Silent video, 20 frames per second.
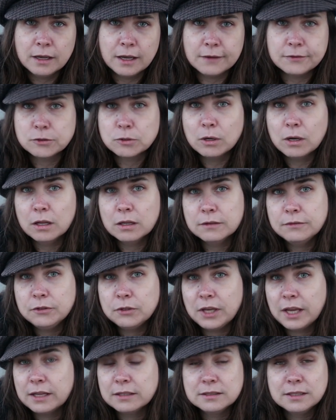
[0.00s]
After all, if
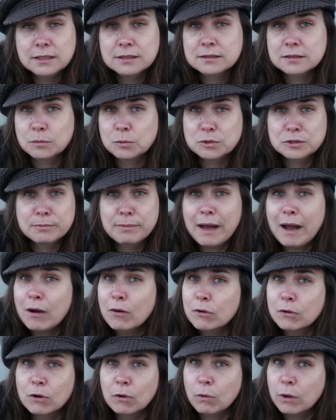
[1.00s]
you can't take someone's
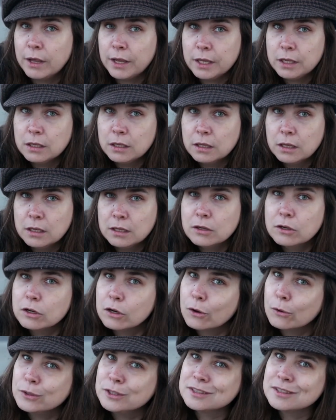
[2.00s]
power away, you
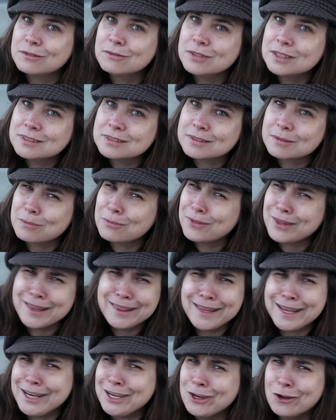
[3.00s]
can always convince them
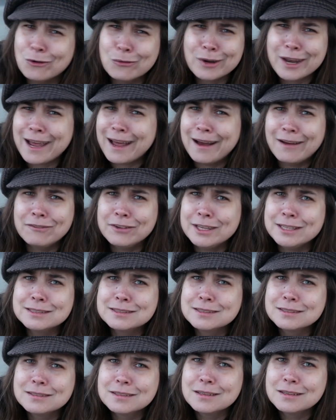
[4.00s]
that they don't have
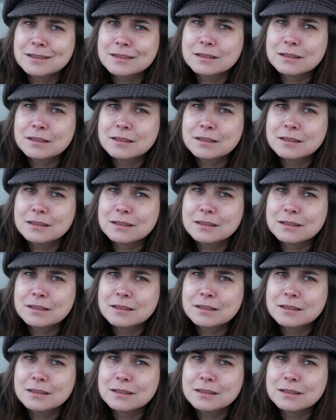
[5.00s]
it.